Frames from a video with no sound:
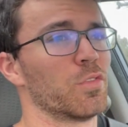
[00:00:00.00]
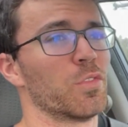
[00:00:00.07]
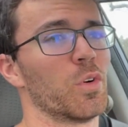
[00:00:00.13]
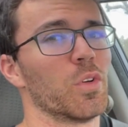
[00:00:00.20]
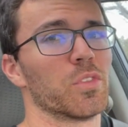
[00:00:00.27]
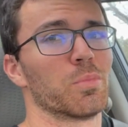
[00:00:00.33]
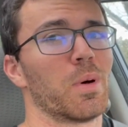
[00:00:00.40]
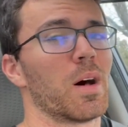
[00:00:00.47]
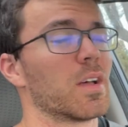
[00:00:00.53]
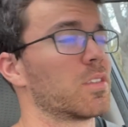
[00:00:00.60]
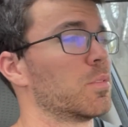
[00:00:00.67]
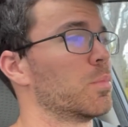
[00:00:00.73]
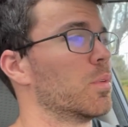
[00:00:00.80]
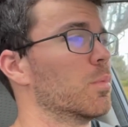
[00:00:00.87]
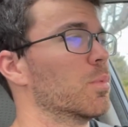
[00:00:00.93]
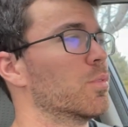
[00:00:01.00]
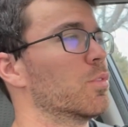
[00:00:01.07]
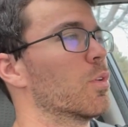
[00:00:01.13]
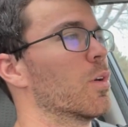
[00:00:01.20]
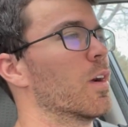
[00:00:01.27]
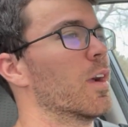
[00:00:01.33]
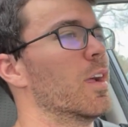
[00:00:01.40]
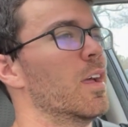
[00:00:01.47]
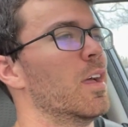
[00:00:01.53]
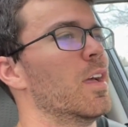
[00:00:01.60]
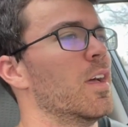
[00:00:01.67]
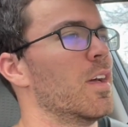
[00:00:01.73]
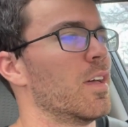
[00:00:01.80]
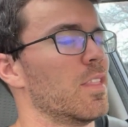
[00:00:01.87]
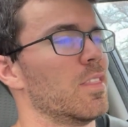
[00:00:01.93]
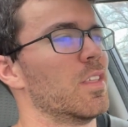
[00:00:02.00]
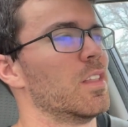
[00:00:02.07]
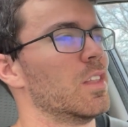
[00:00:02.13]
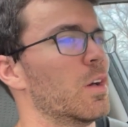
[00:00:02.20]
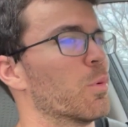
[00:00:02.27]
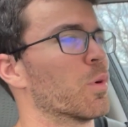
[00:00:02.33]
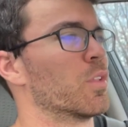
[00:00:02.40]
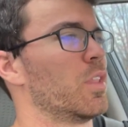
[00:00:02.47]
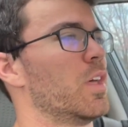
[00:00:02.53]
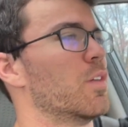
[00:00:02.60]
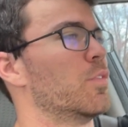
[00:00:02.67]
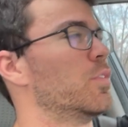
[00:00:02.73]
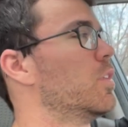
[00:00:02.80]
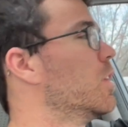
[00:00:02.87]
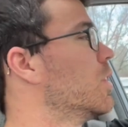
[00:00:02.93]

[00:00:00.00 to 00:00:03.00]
full as possible before the lower lift.